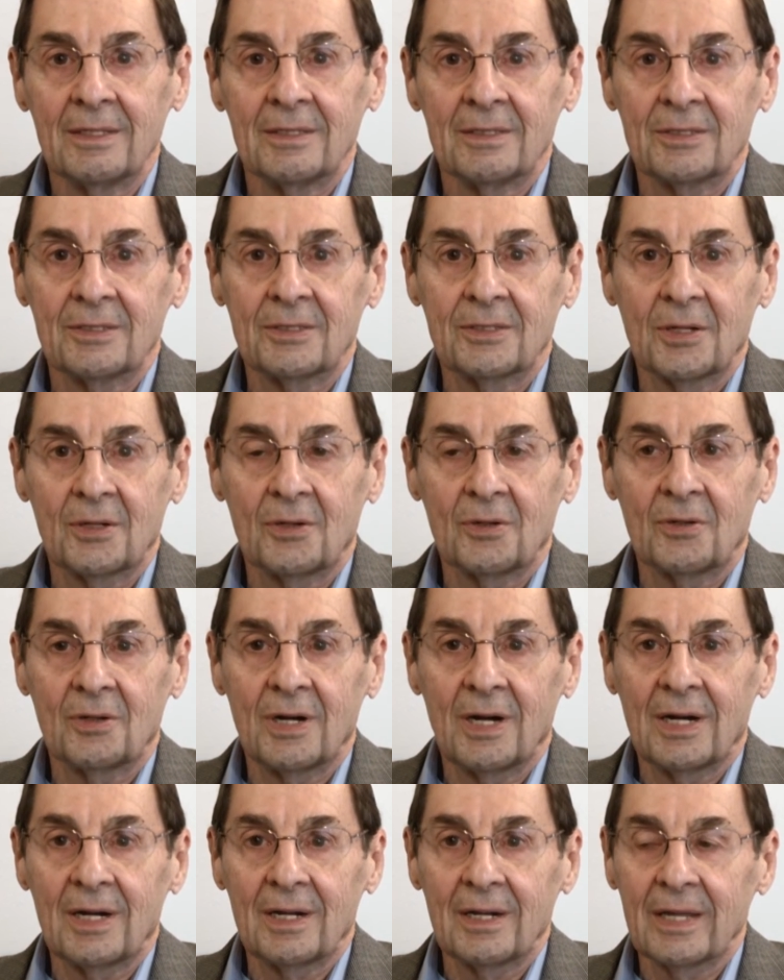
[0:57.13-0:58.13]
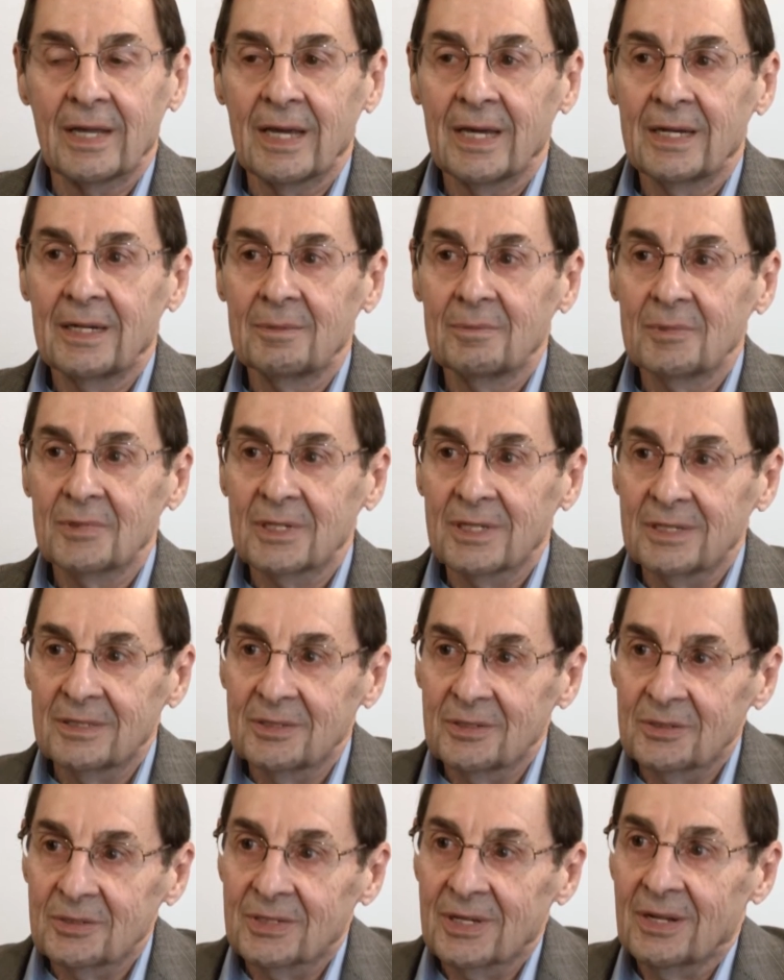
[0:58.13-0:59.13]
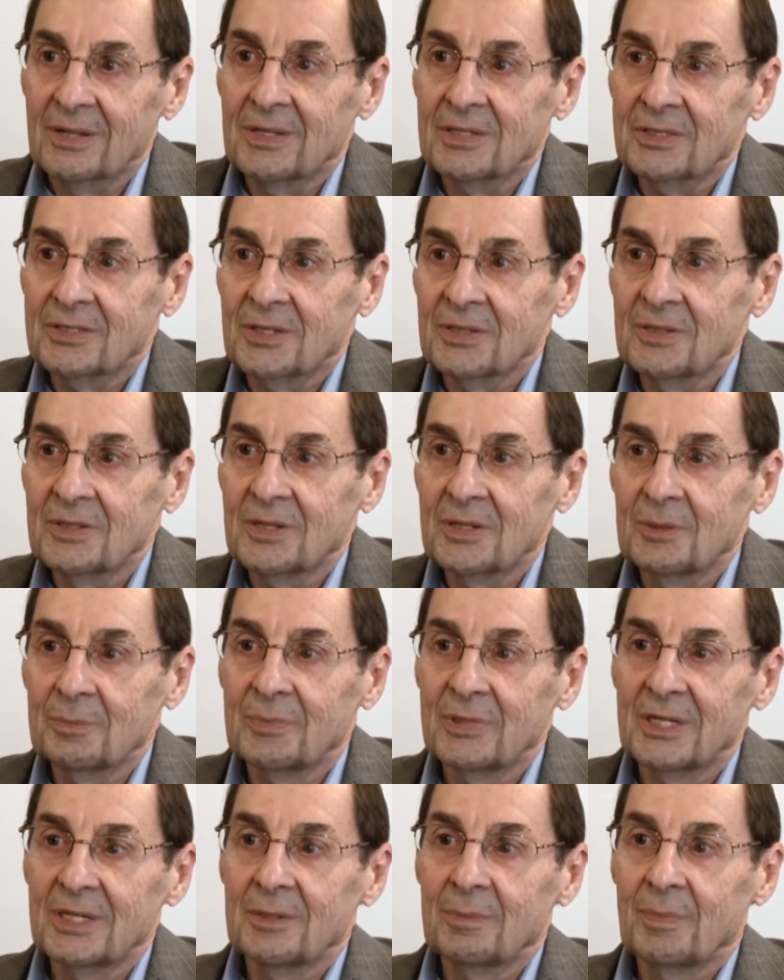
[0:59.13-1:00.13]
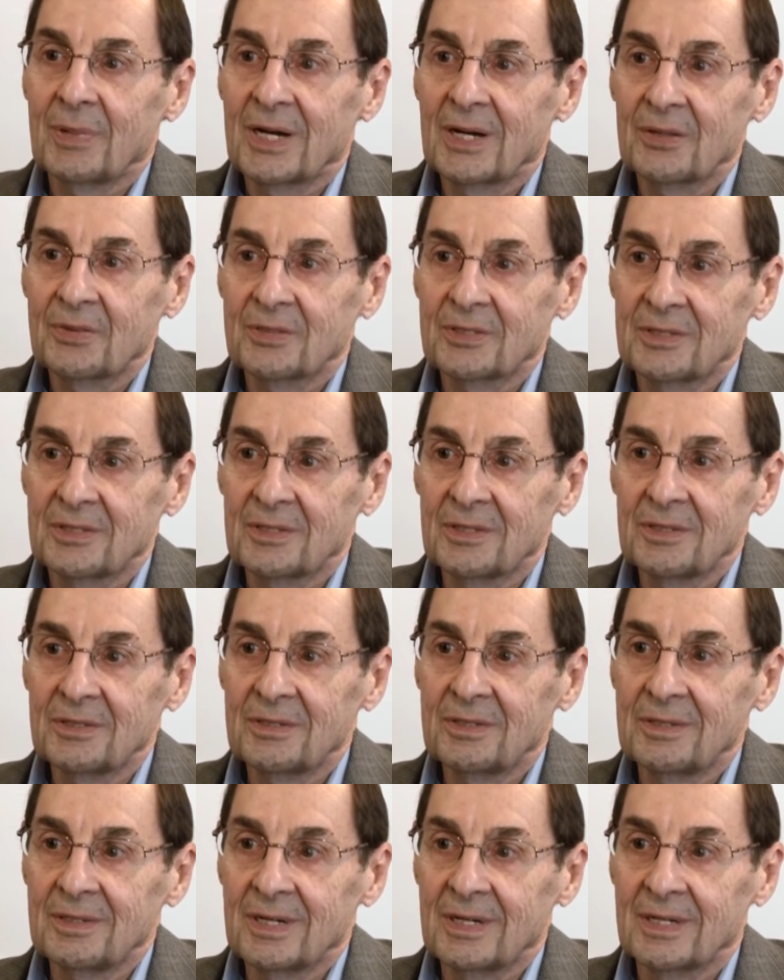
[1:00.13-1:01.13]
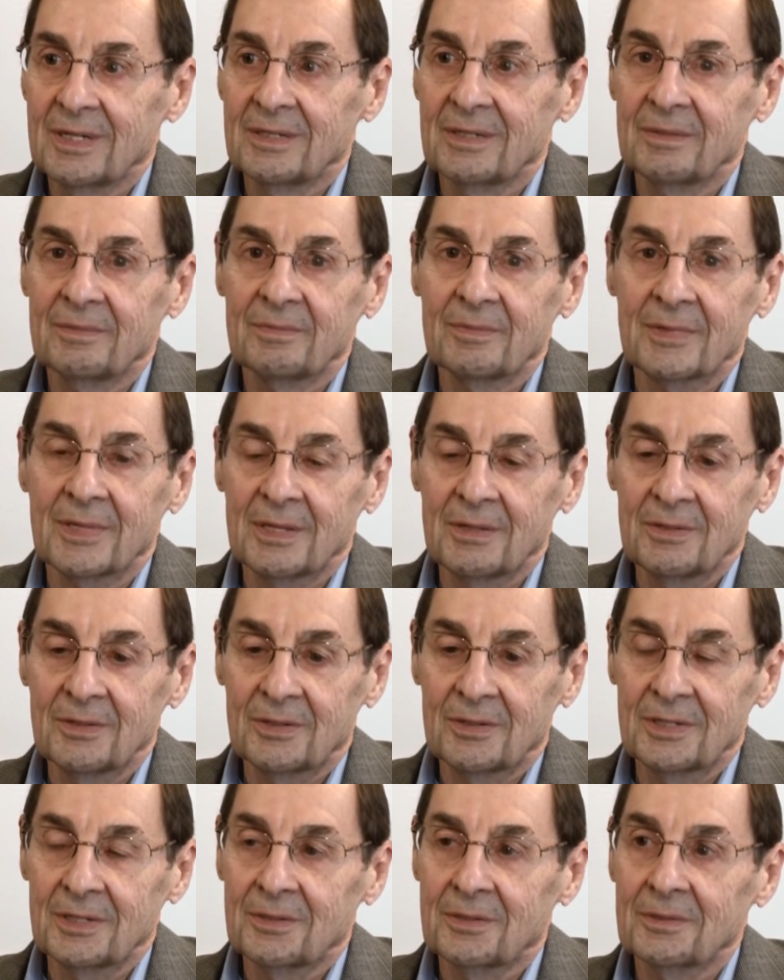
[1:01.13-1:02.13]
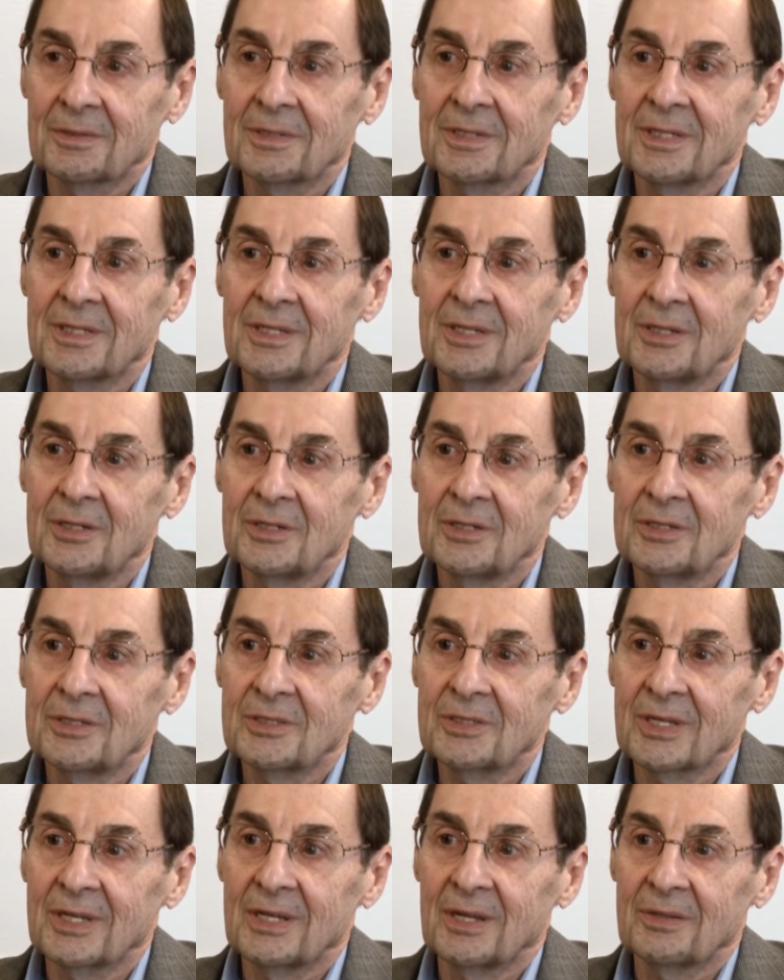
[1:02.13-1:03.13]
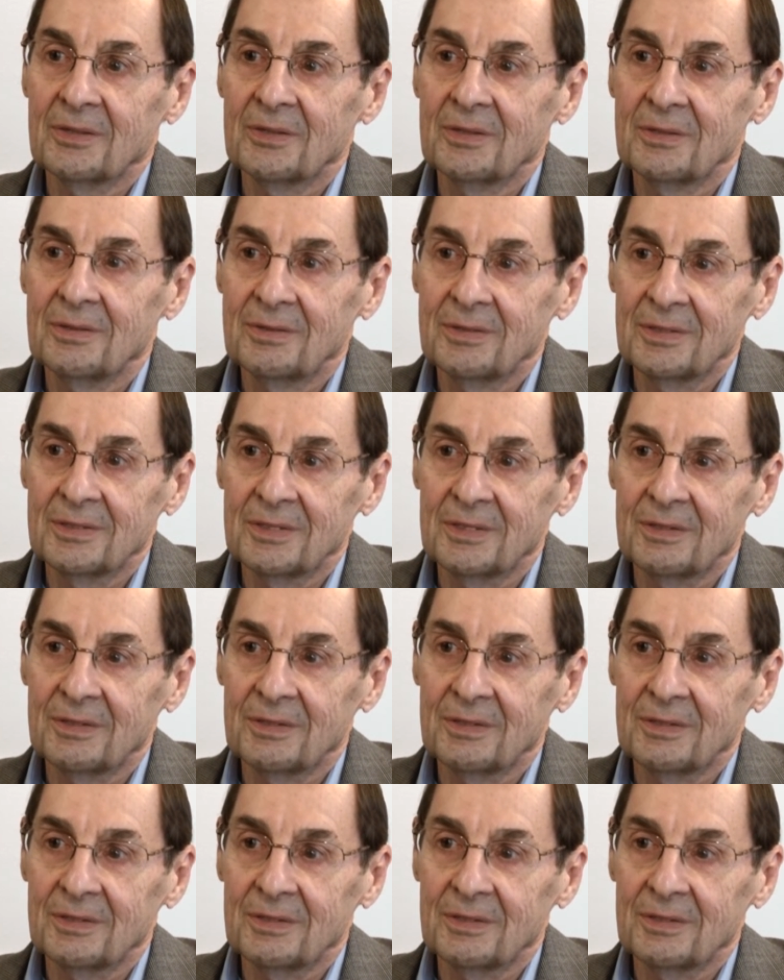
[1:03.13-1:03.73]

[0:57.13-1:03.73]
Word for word: So, uh, Adam, can you tell us a little bit about the, um, your early years and the